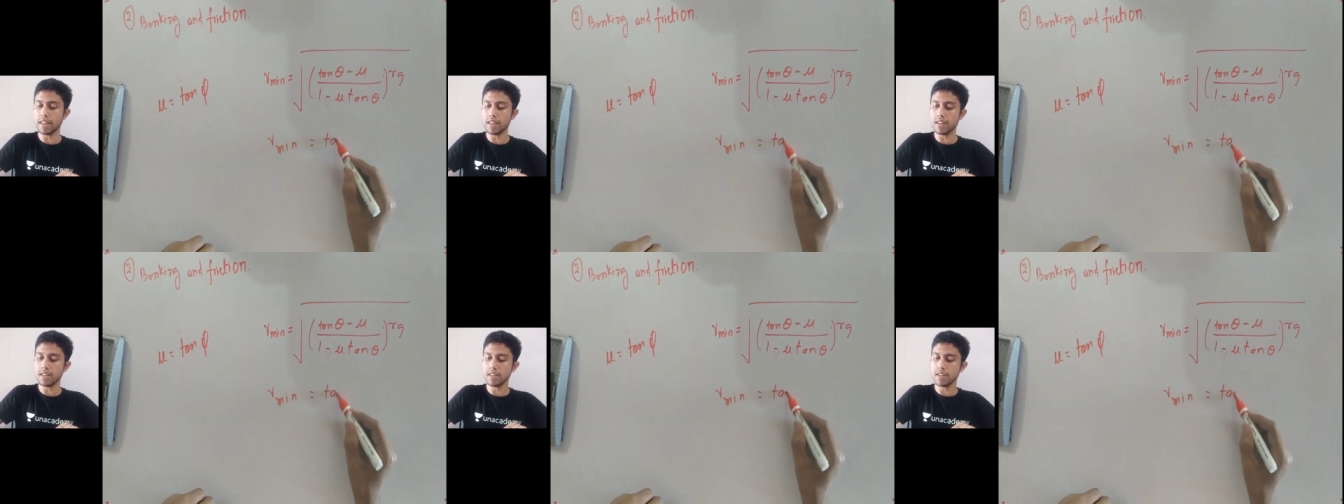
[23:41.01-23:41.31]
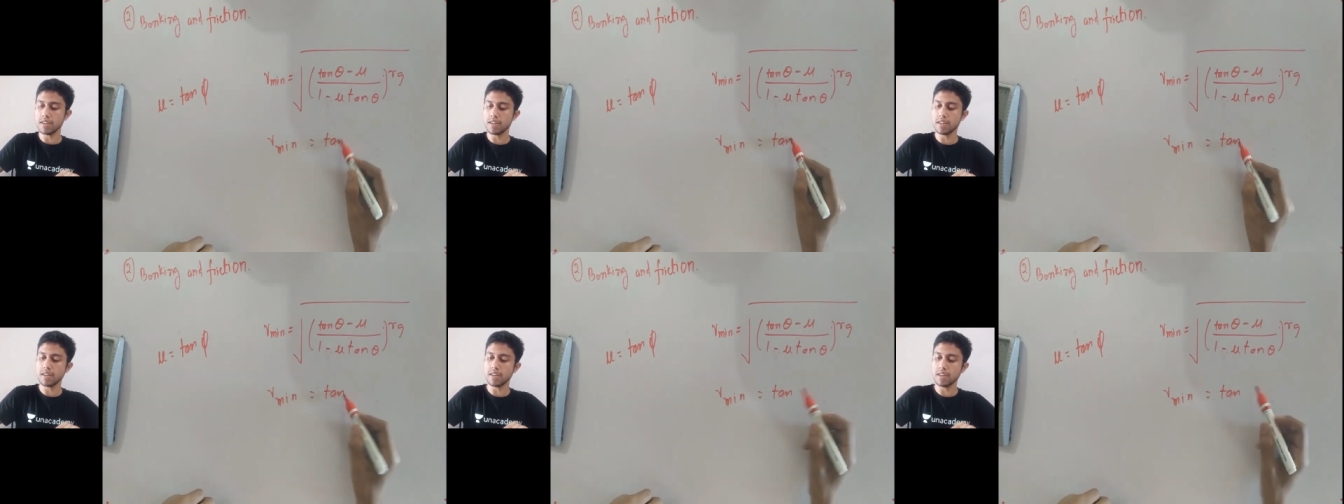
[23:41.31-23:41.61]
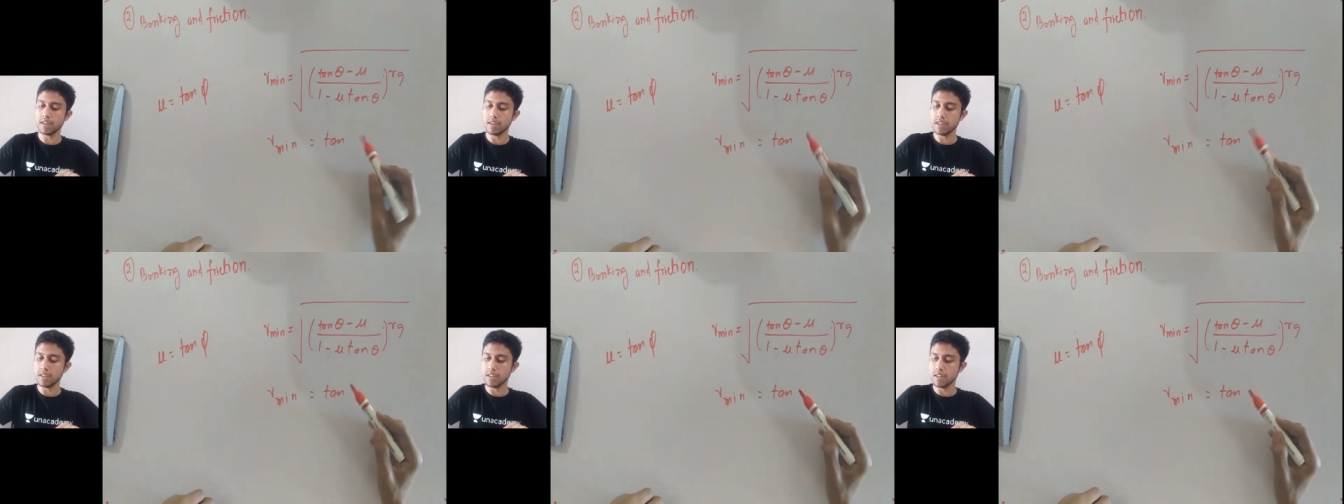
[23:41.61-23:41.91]
tan
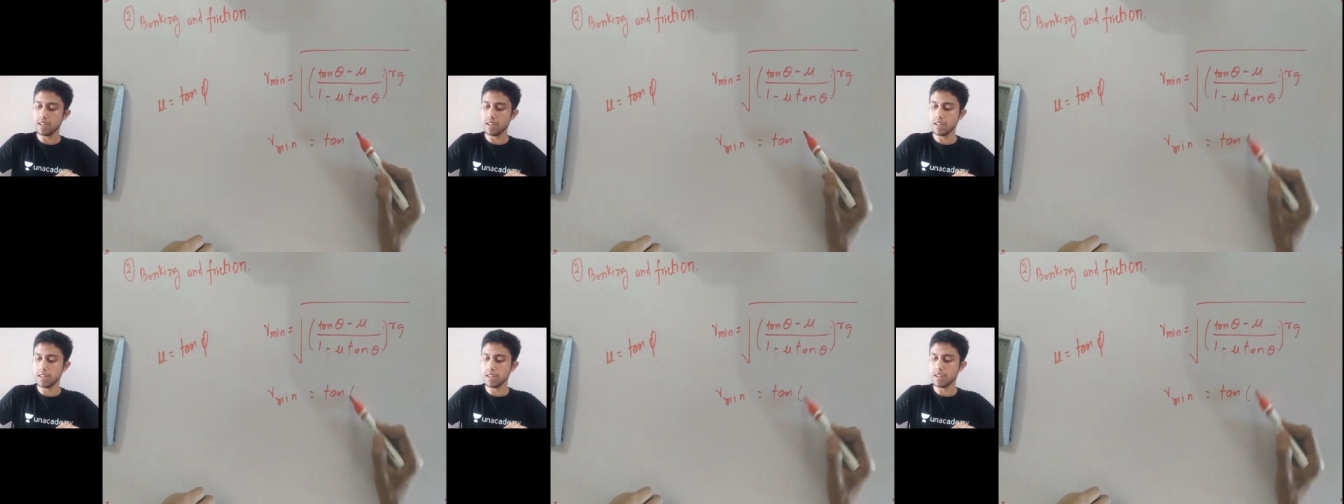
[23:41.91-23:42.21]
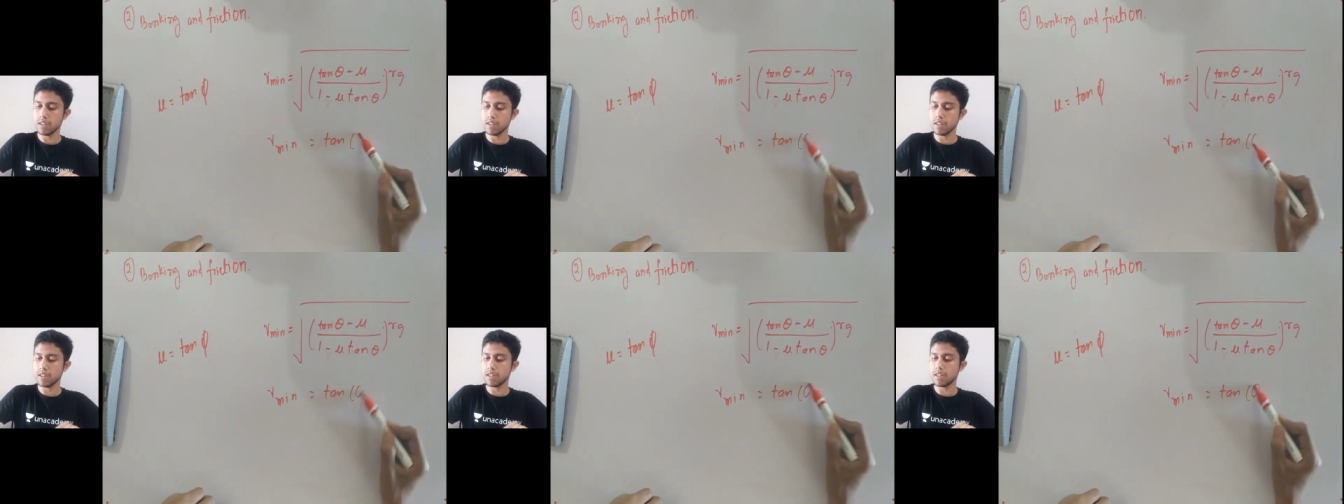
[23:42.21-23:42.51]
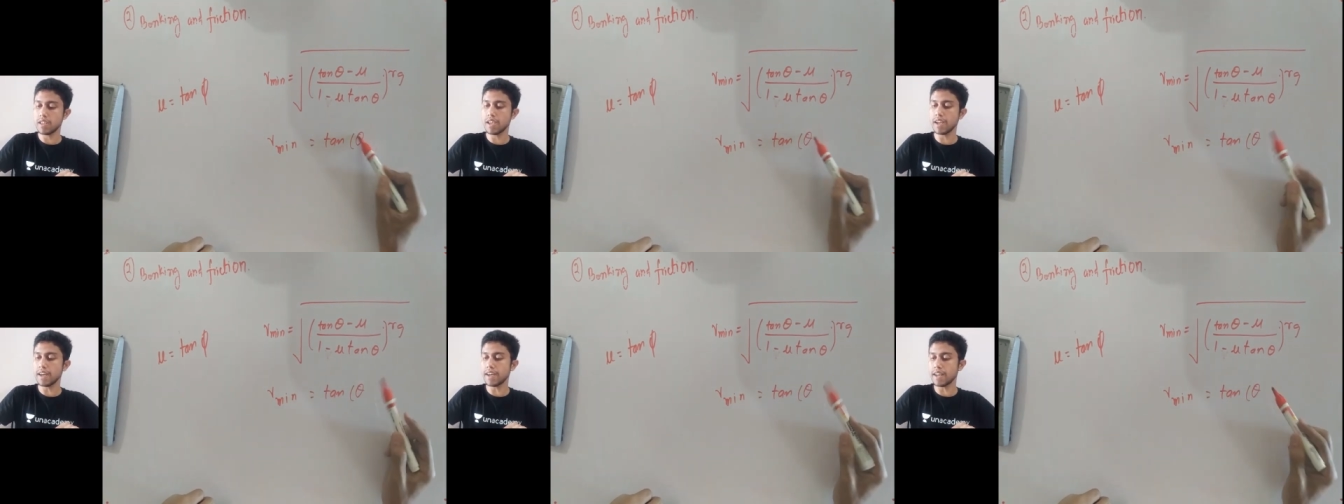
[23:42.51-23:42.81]

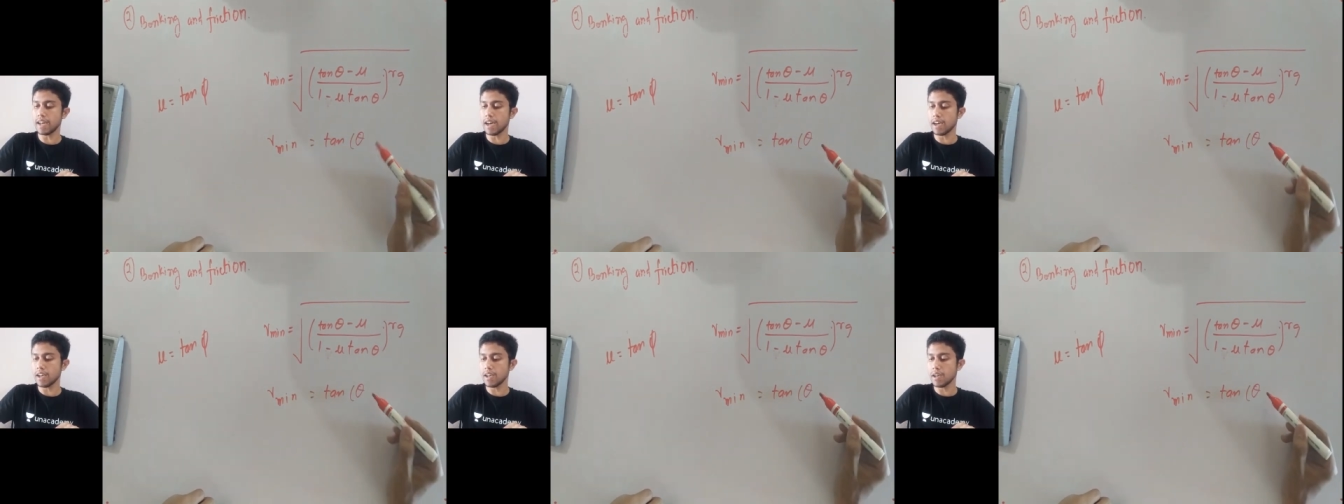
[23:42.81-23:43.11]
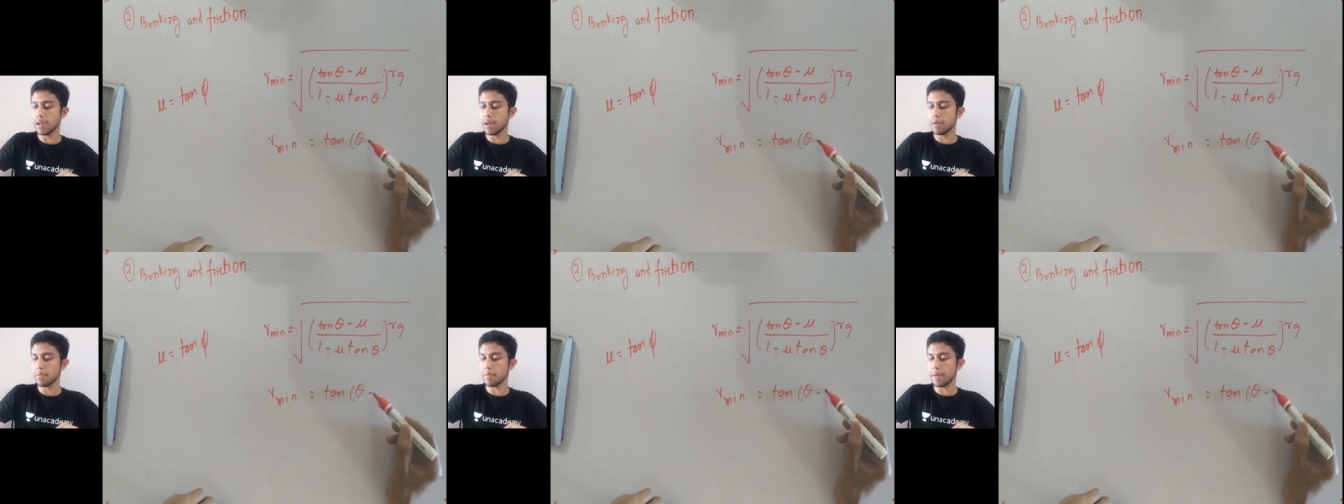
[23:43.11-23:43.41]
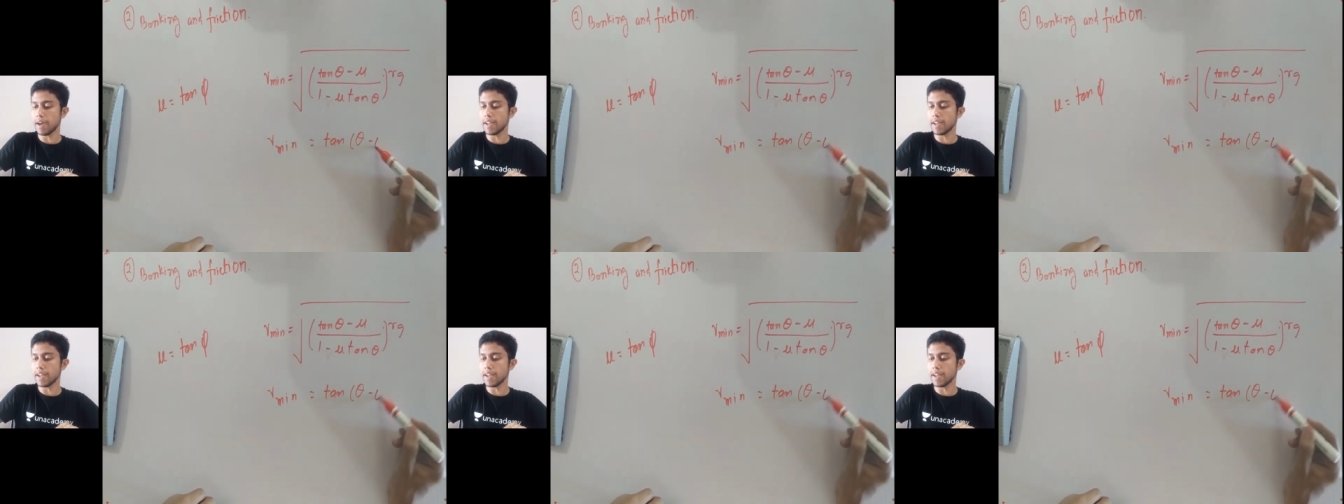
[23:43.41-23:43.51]
theta